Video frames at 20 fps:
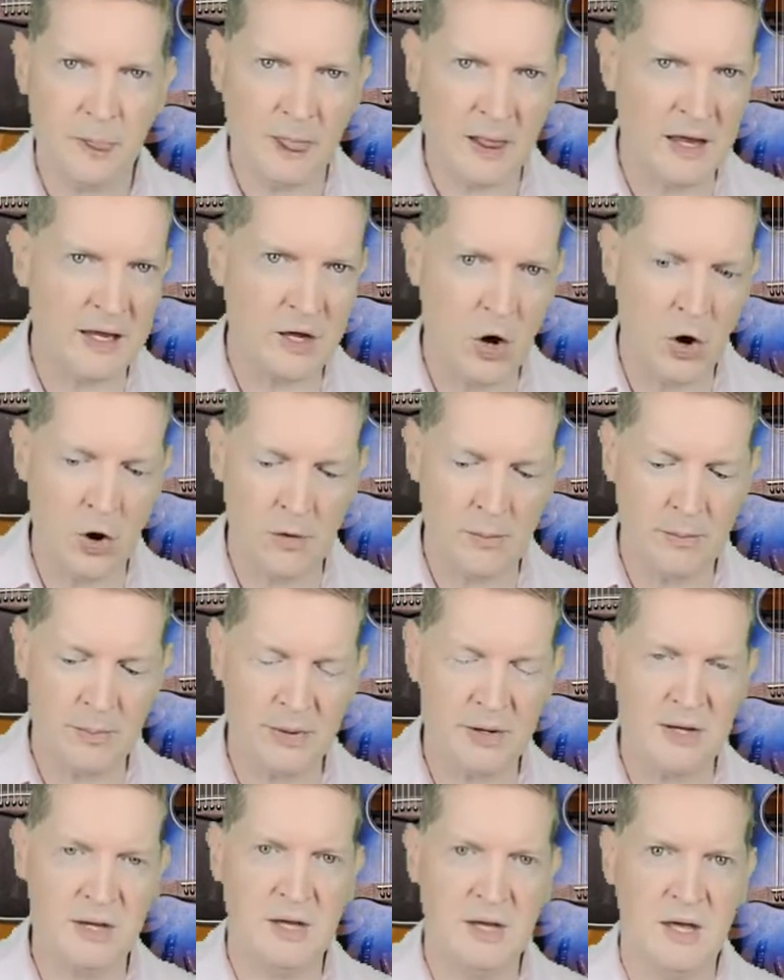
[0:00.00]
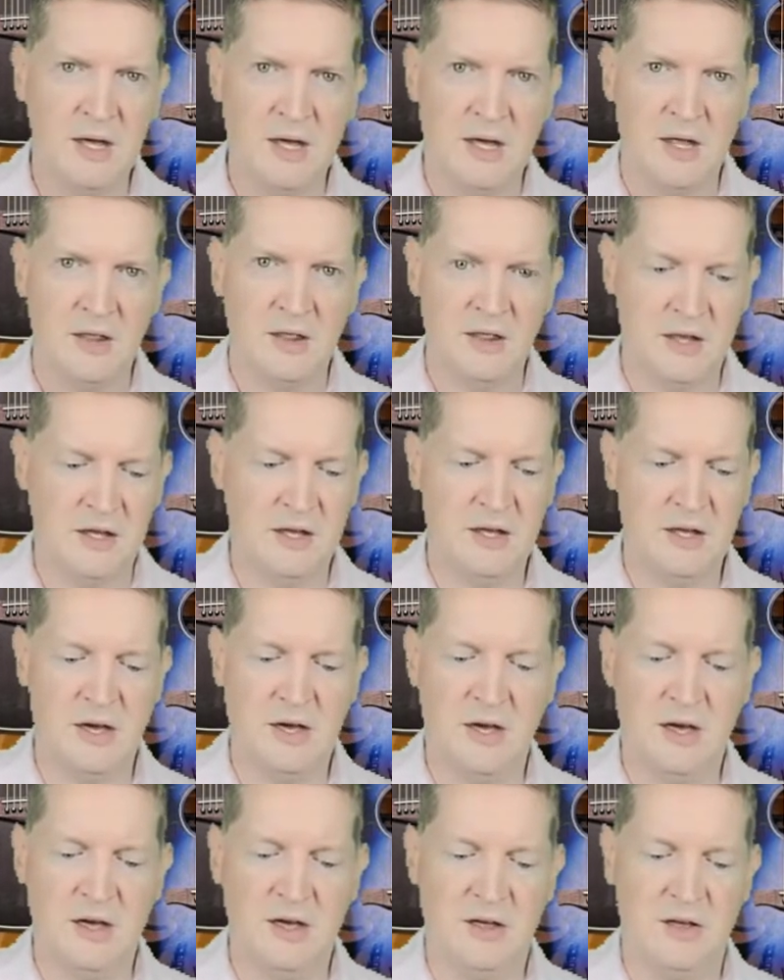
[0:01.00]
It can't be the
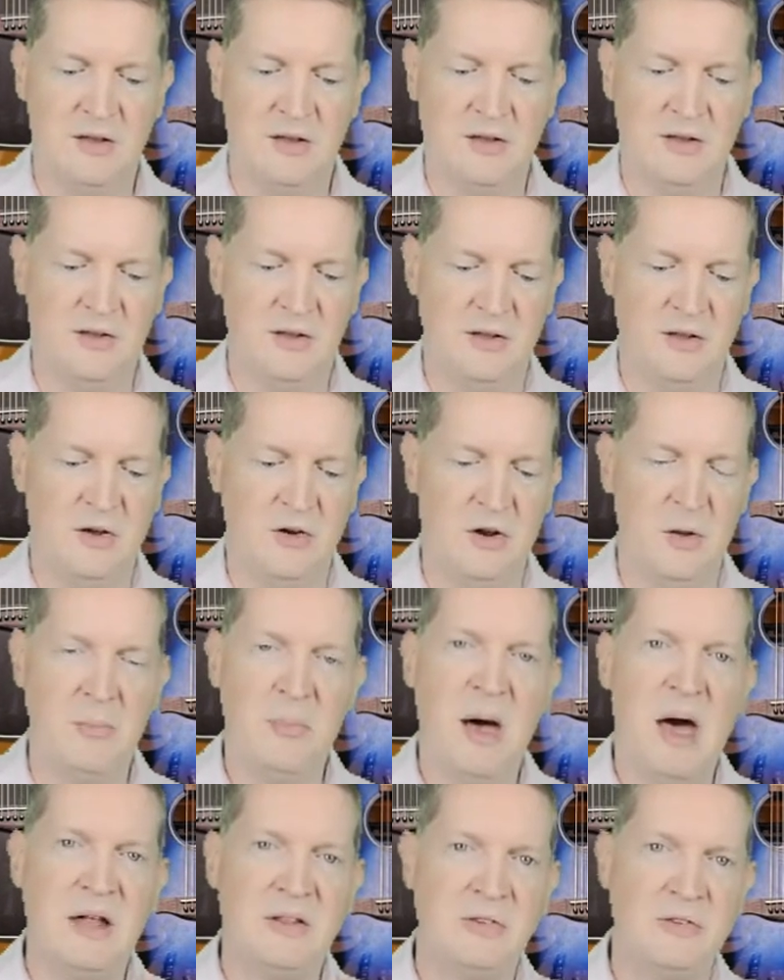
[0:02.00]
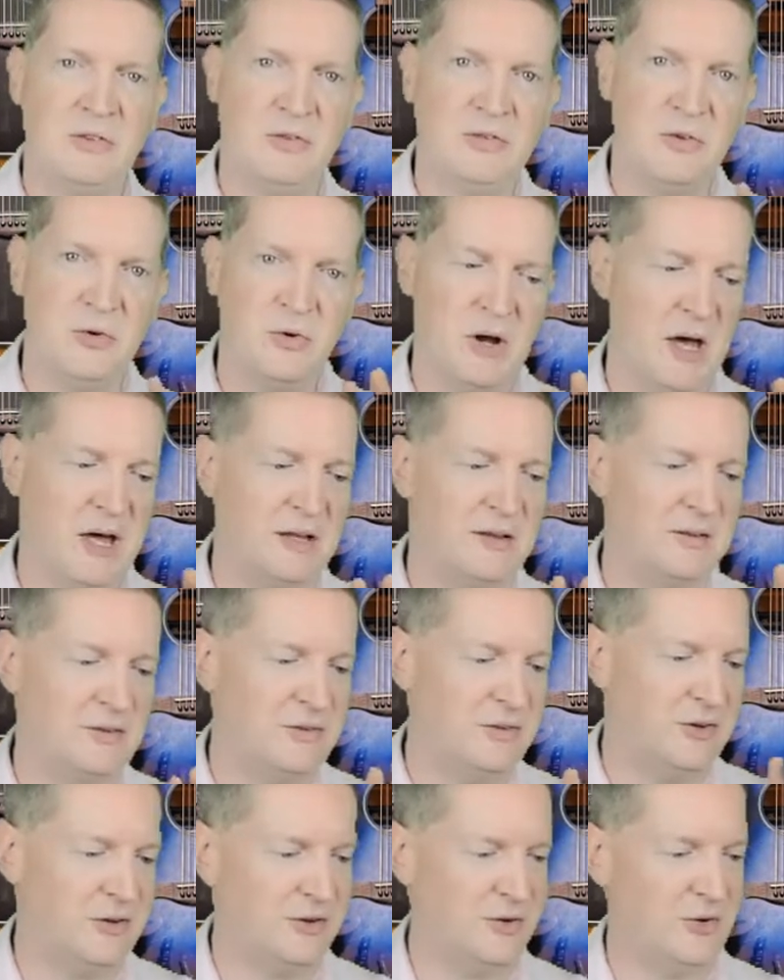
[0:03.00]
kind of pads of your
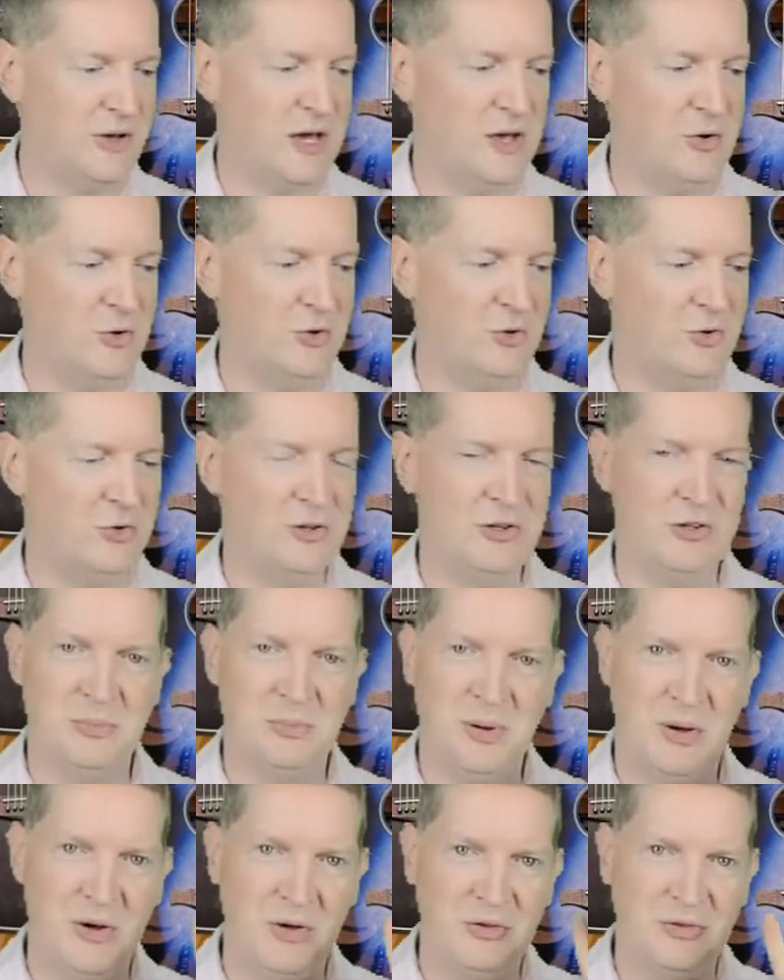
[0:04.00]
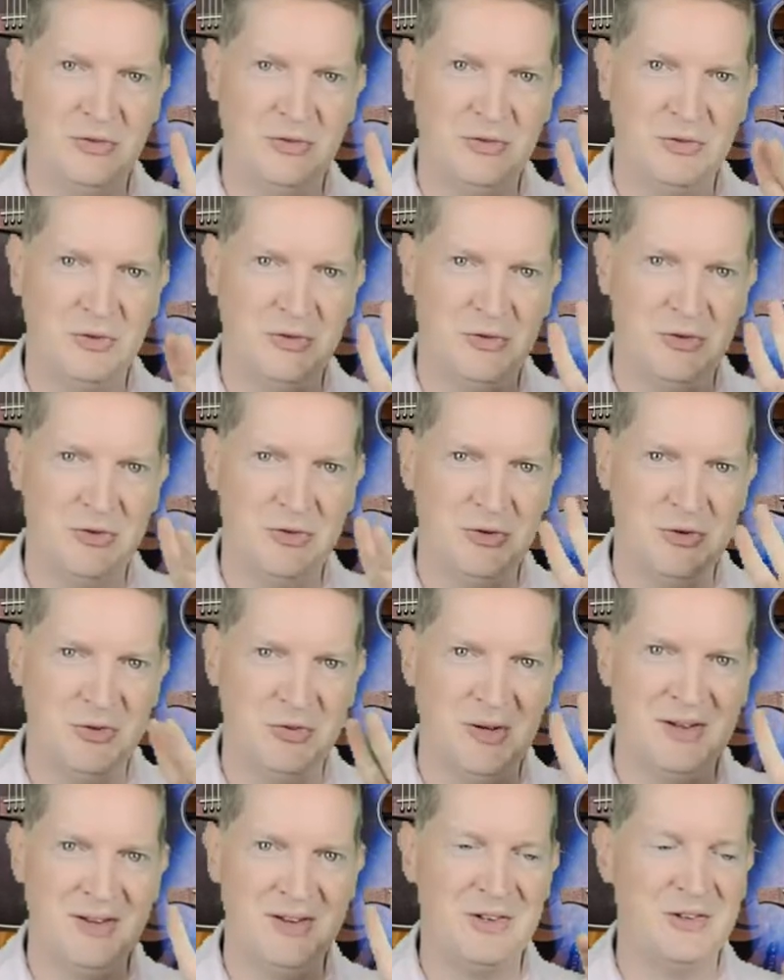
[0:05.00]
hand, okay, or these parts of your
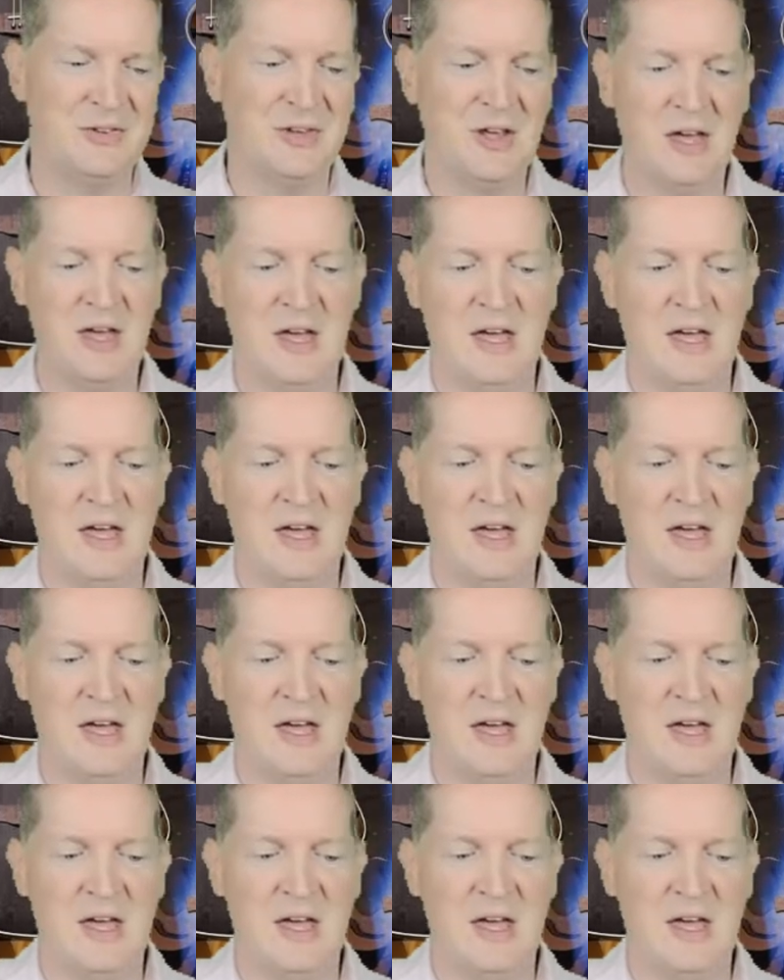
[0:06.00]
fingers.